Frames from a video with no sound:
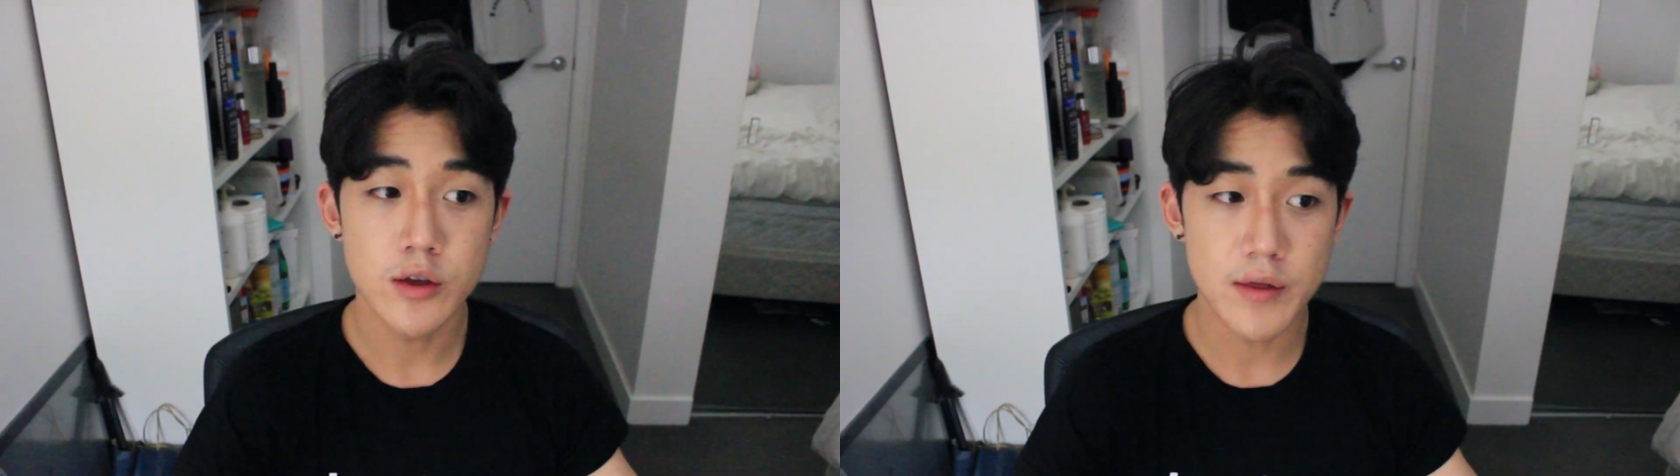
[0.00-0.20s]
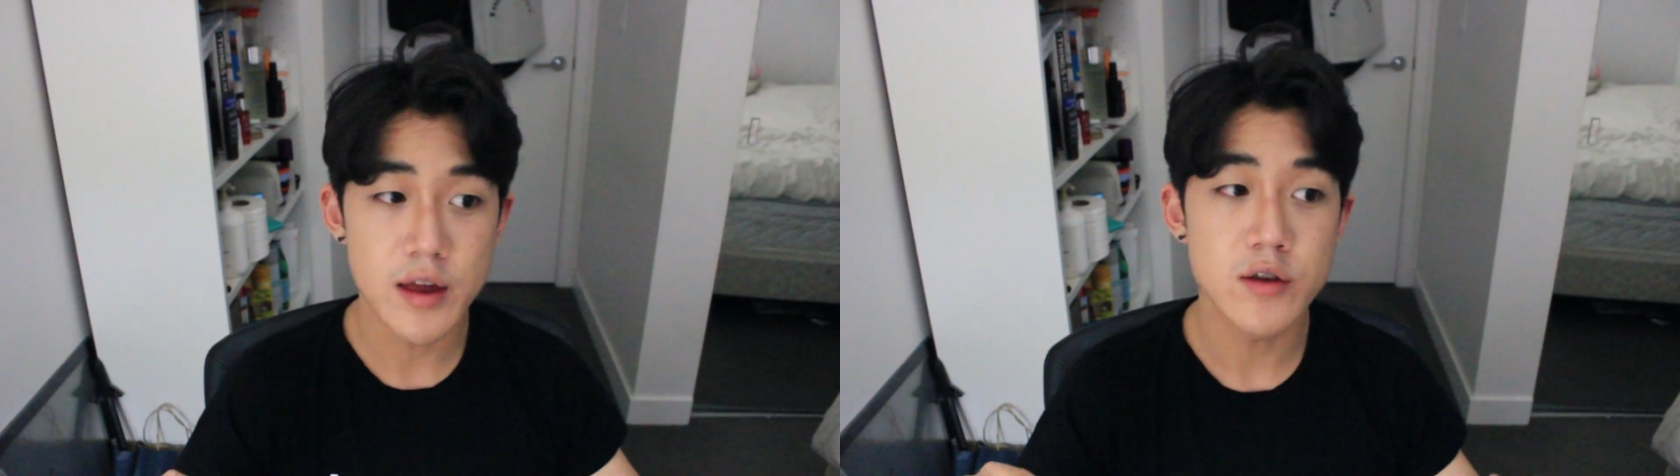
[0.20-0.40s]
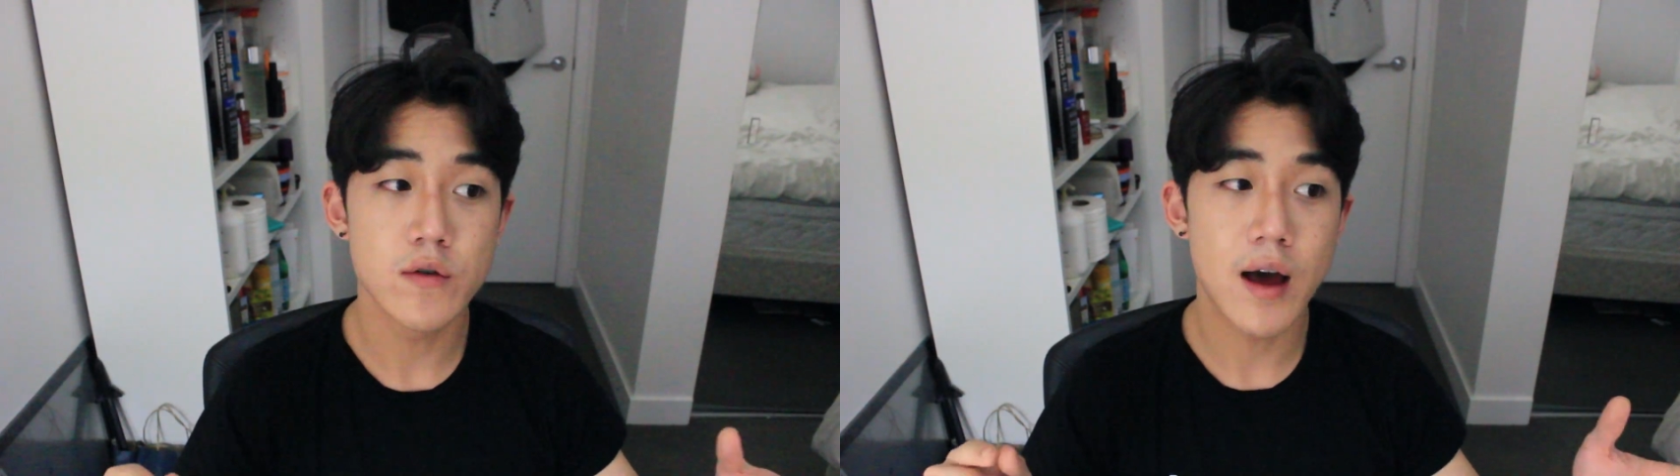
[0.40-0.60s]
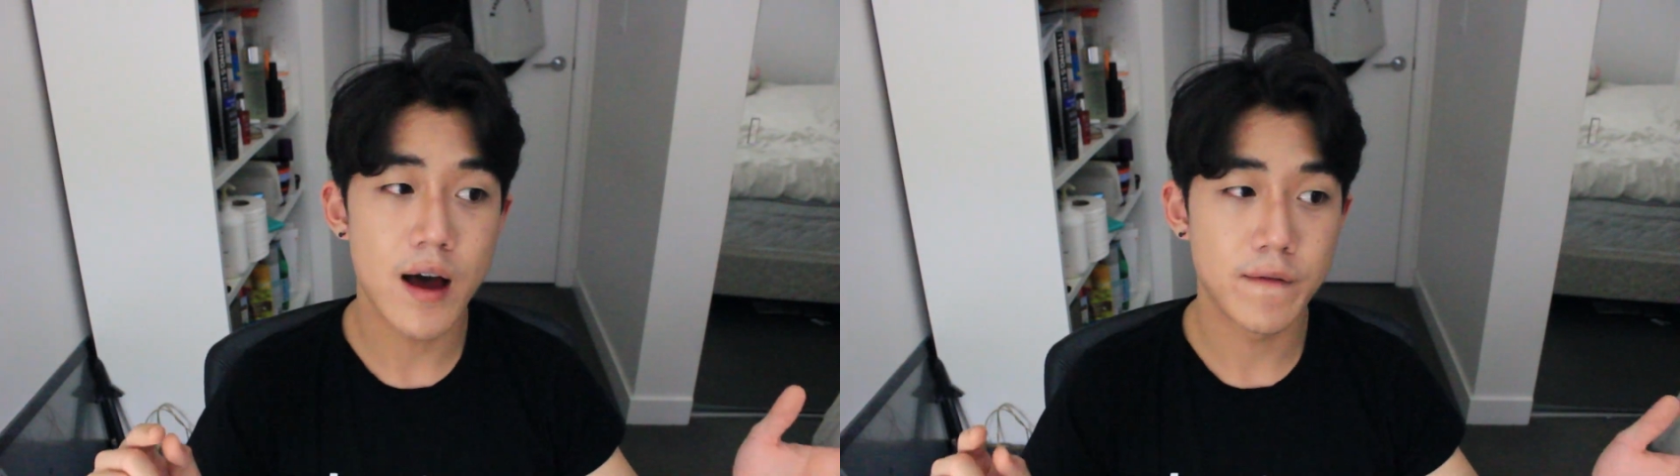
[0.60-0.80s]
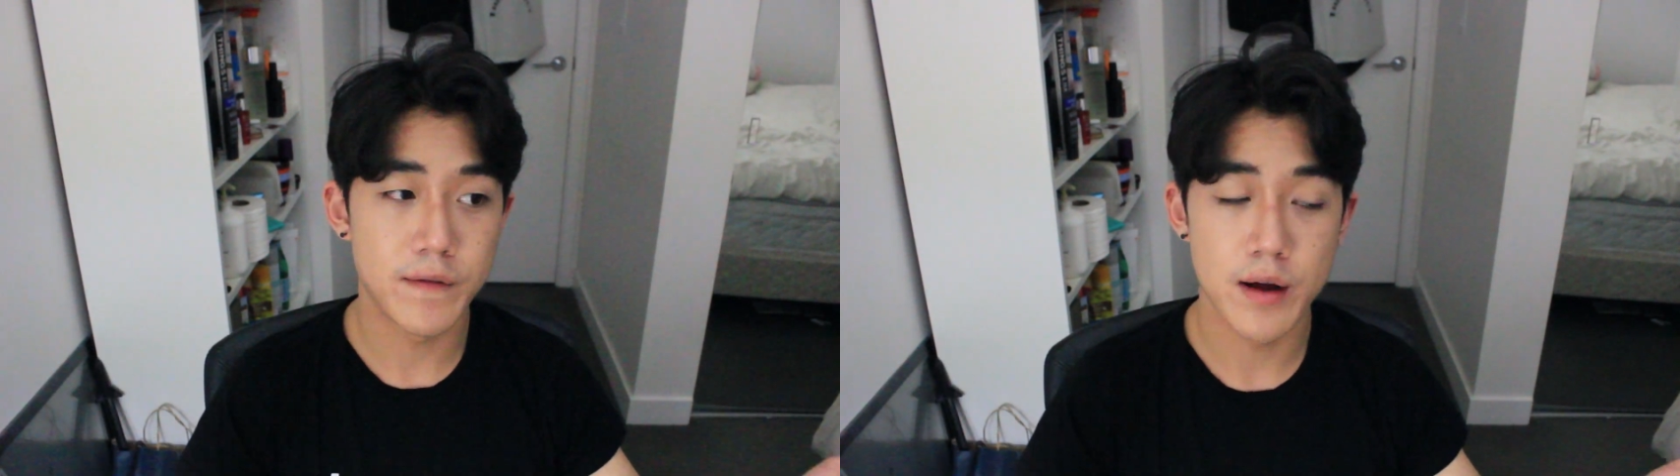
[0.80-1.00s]
then you
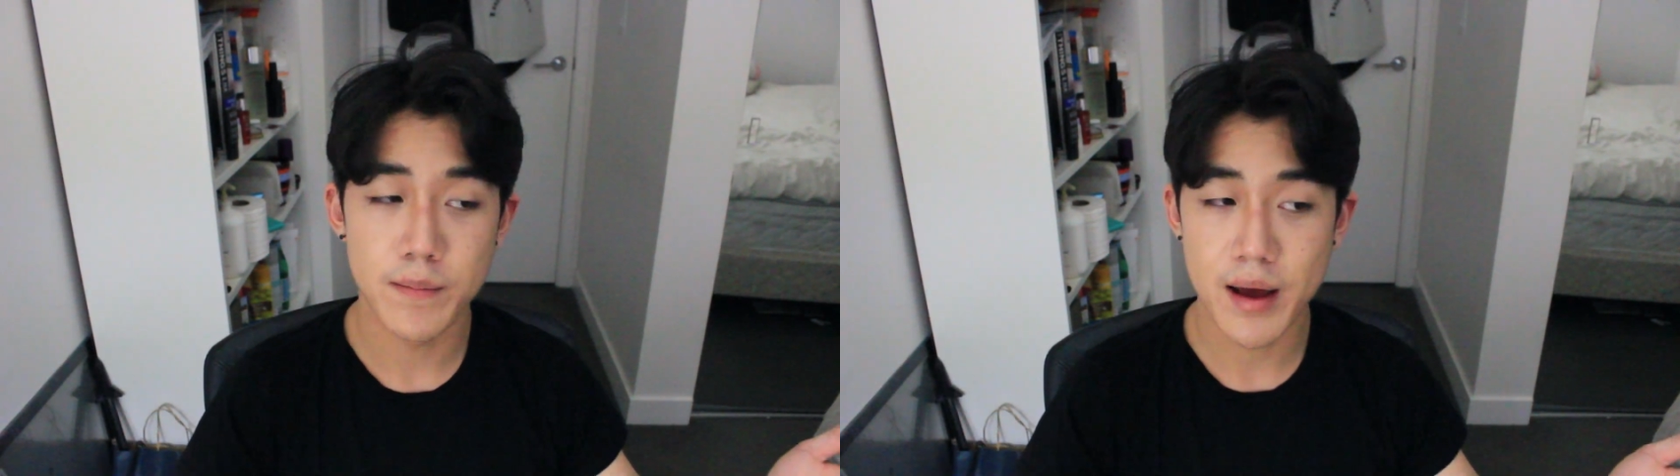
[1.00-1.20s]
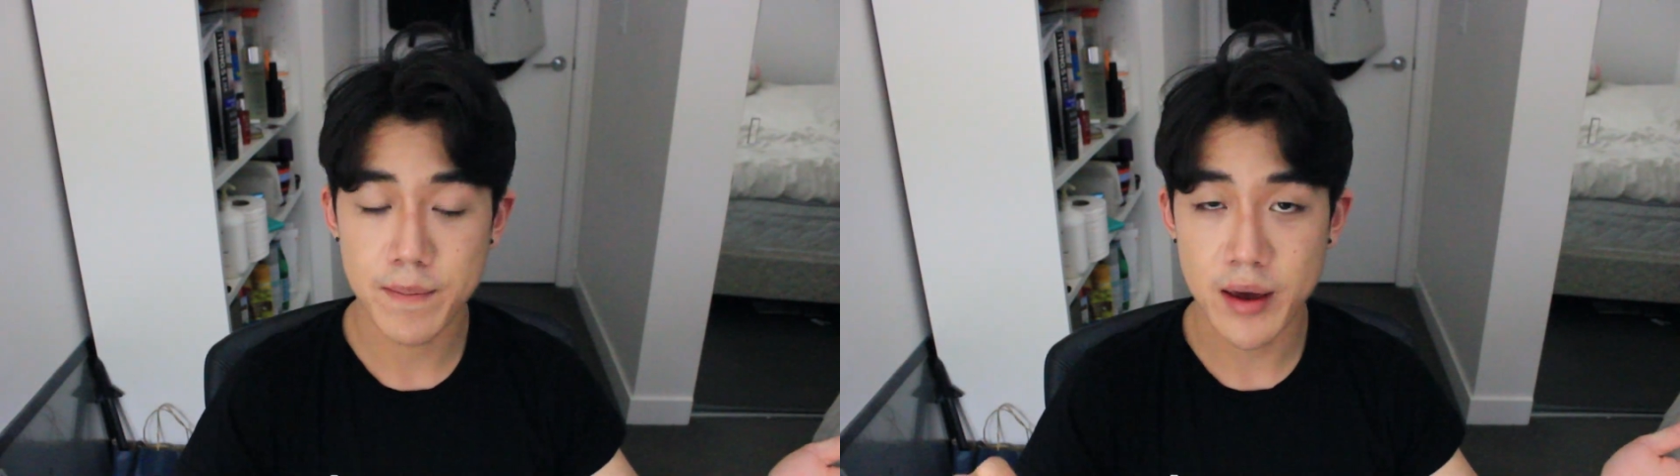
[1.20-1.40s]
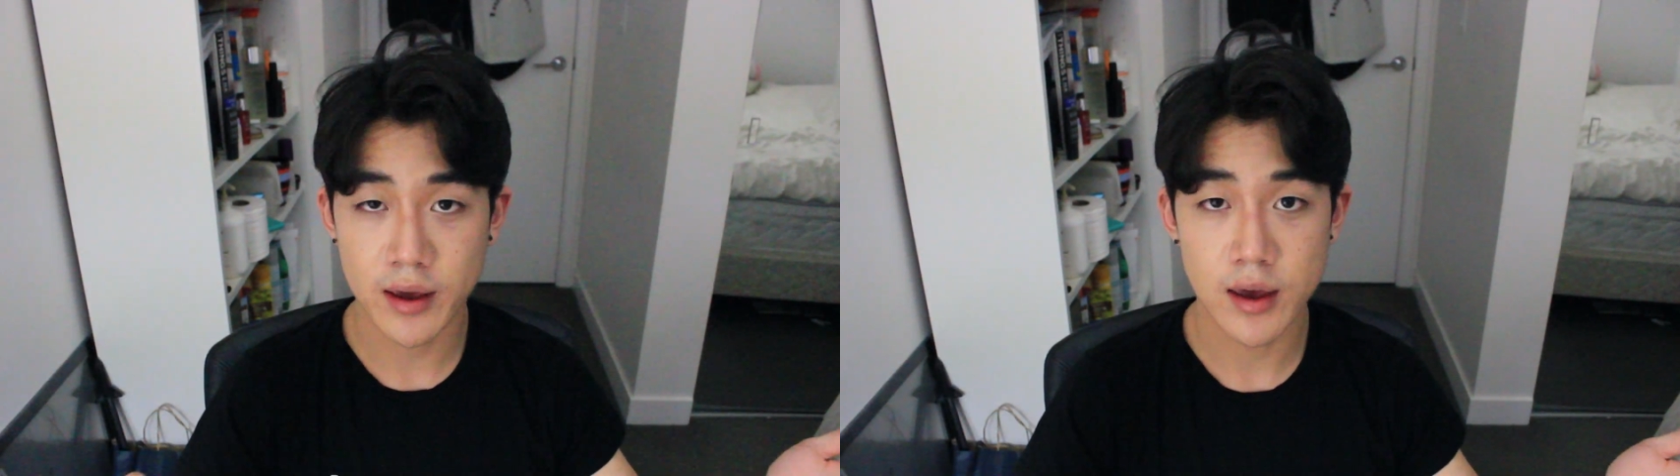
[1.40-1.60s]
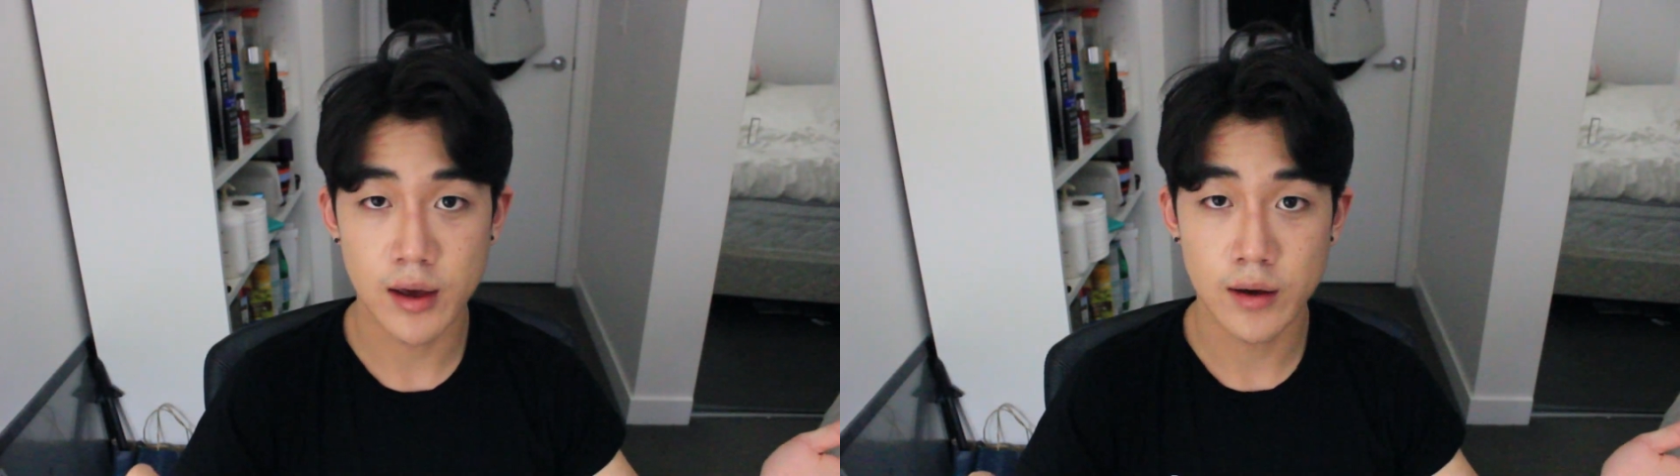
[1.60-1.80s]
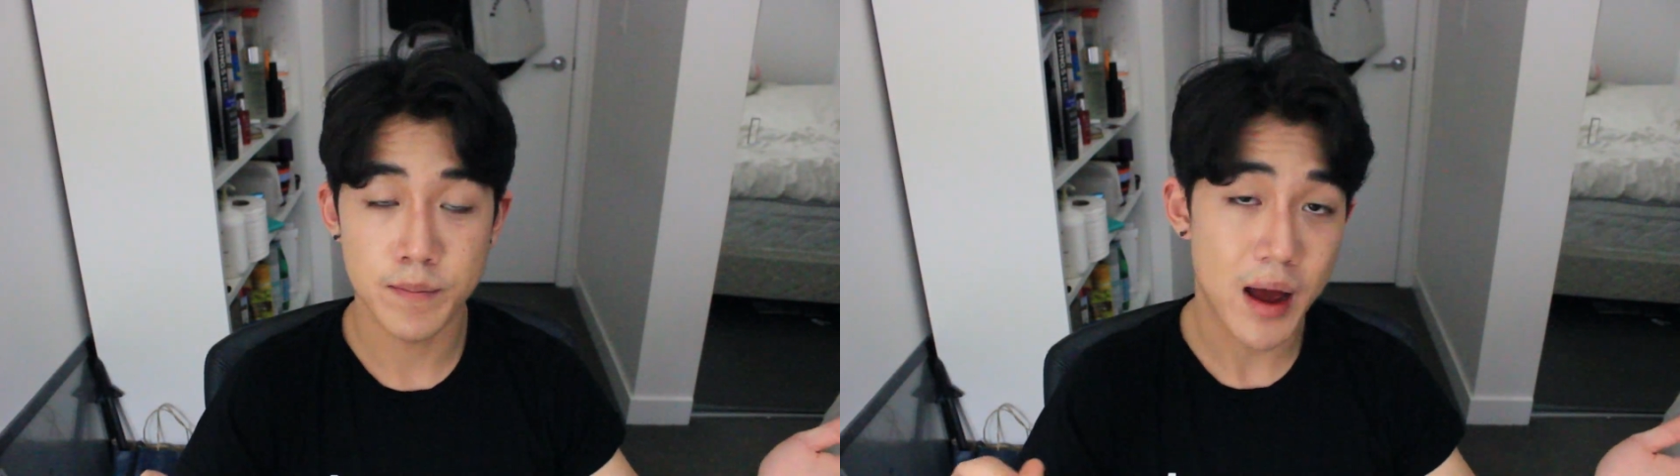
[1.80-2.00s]
have fun by picking